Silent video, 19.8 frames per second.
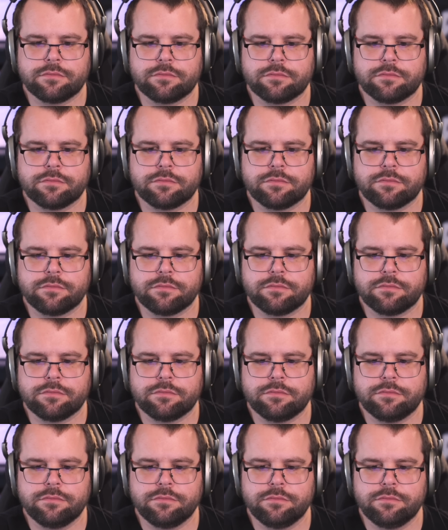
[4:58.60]

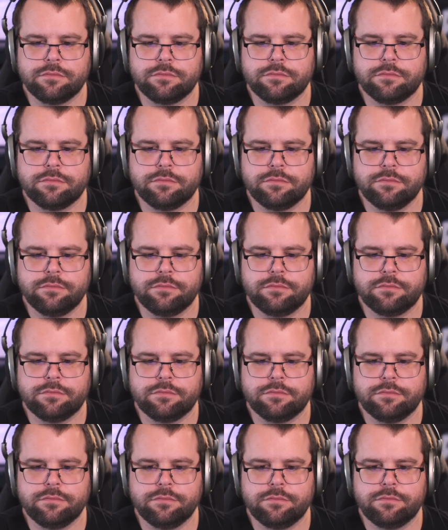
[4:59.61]

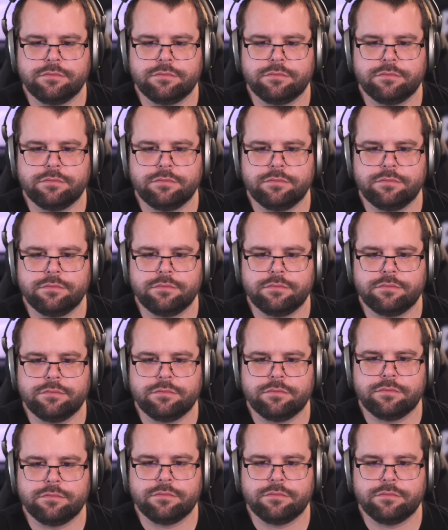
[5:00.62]
(silent)